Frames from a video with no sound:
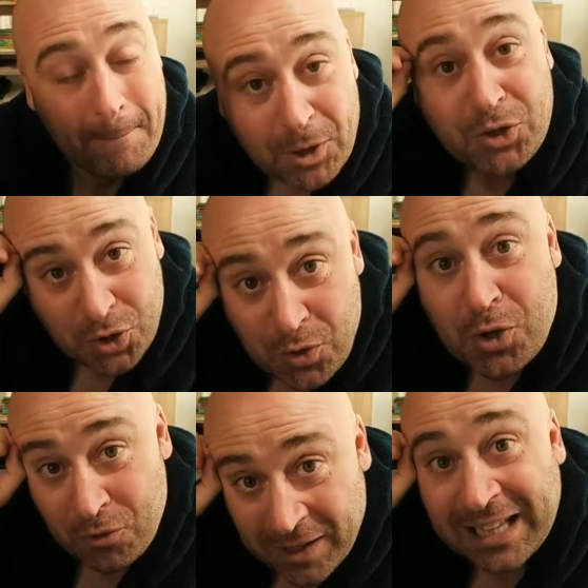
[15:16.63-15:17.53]
But do
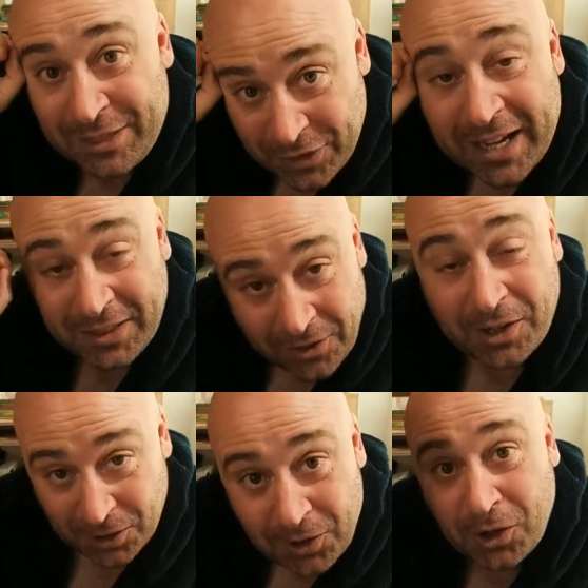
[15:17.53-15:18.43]
you really think they're
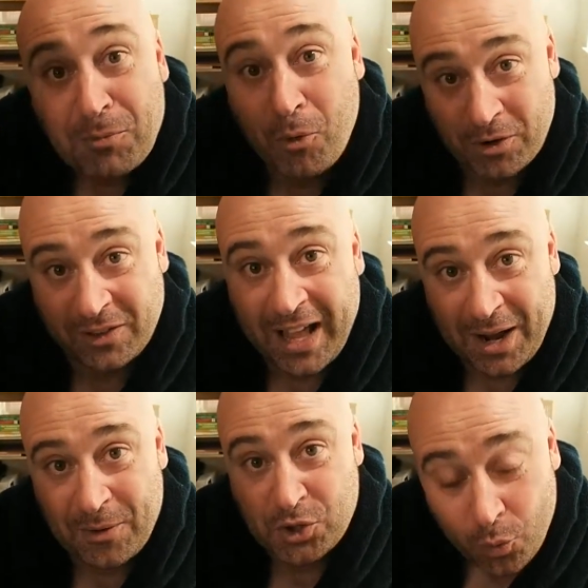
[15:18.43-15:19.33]
going to learn more of the
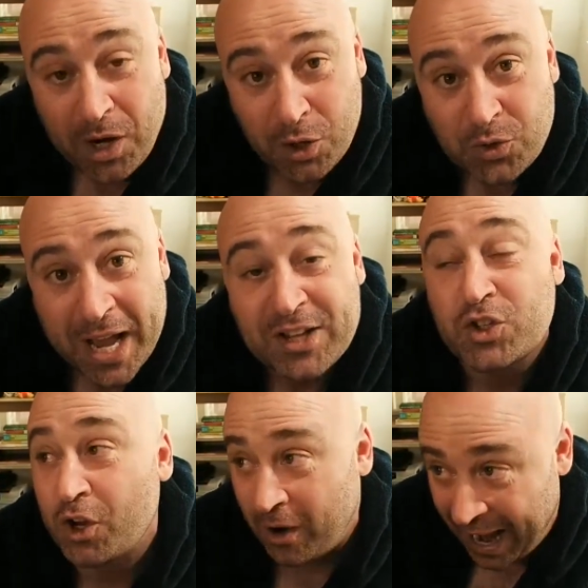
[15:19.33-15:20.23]
language when you test
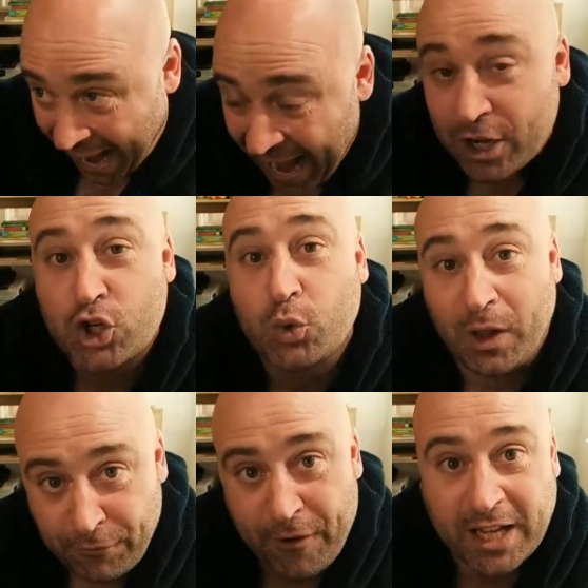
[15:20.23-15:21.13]
their actual
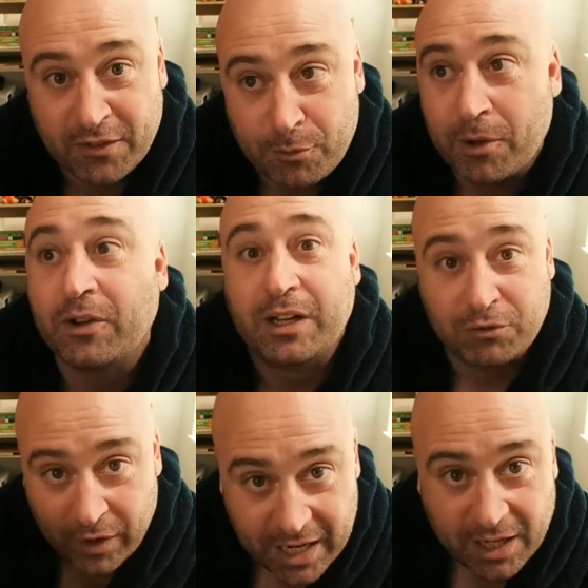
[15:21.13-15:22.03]
effective ability,
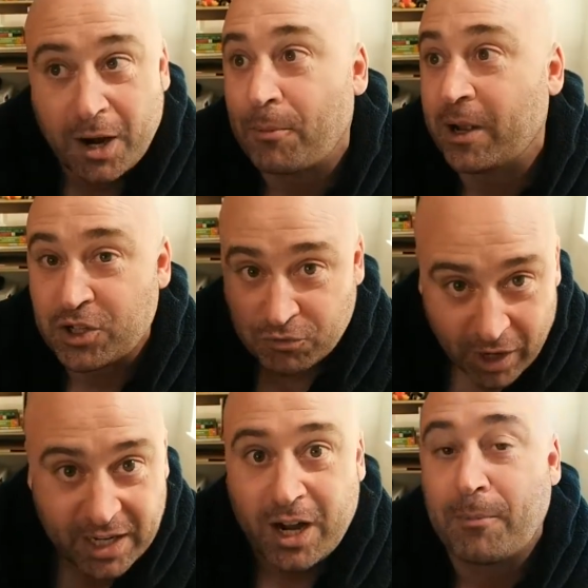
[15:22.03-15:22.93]
reading comprehension,
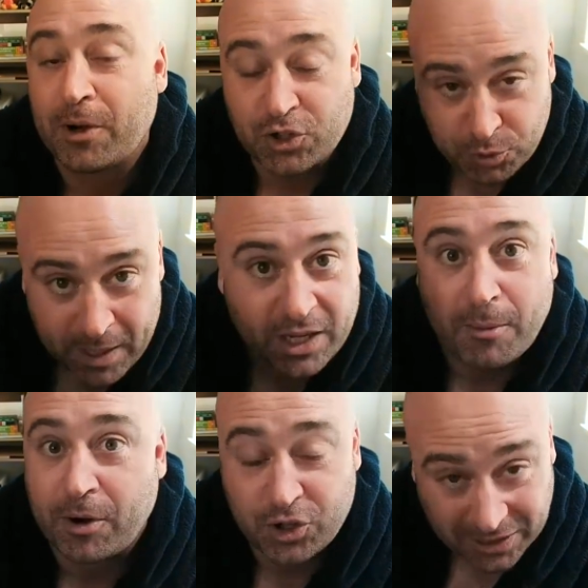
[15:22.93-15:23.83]
writing comprehension, speaking
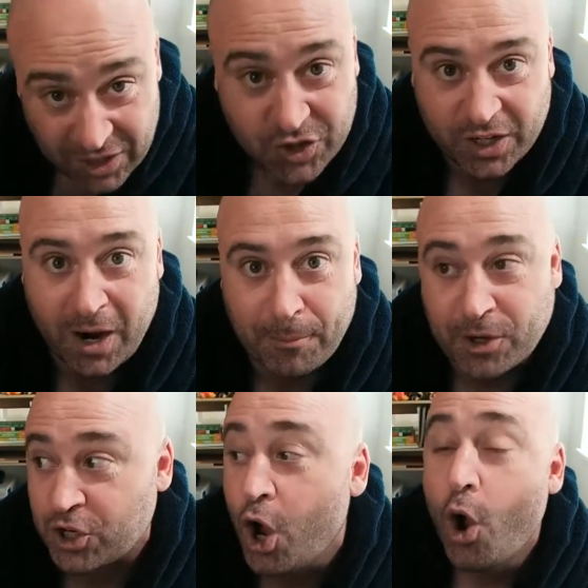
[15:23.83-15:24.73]
comprehension, listening
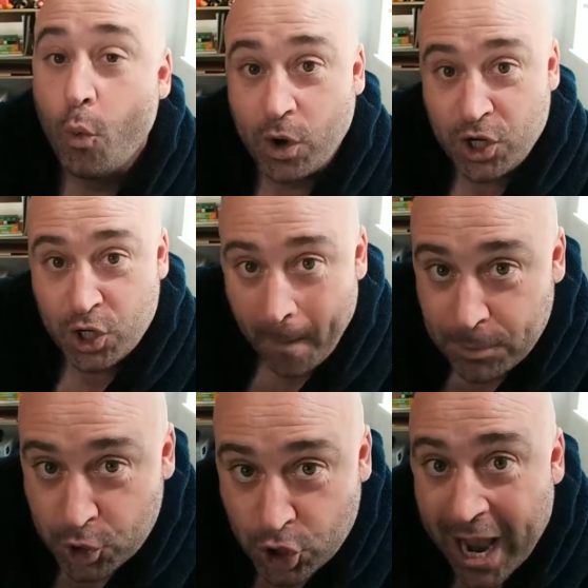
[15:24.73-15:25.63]
comprehension? When you
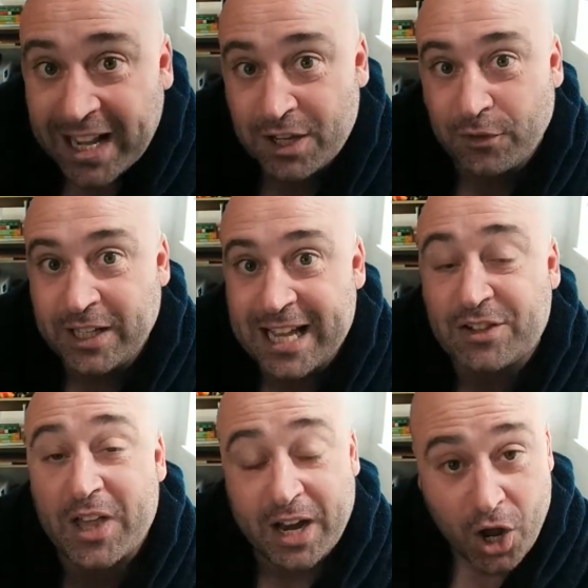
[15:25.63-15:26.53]
objectively
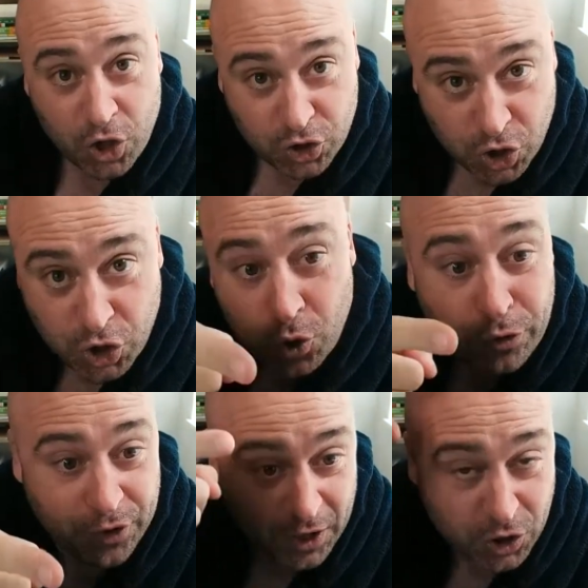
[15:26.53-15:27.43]
test that, do you
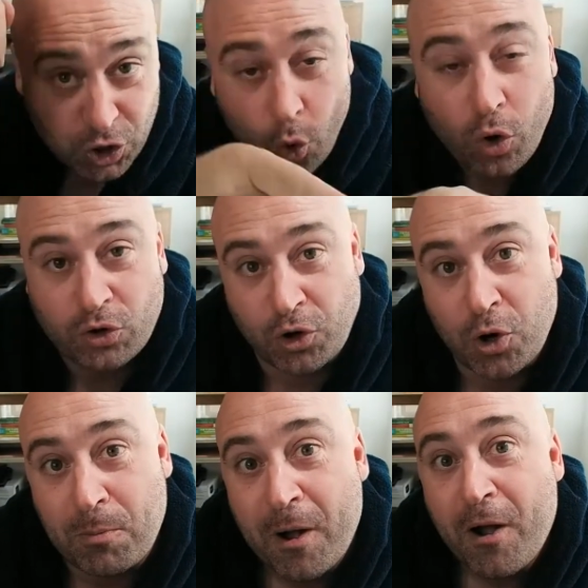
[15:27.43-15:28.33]
think your group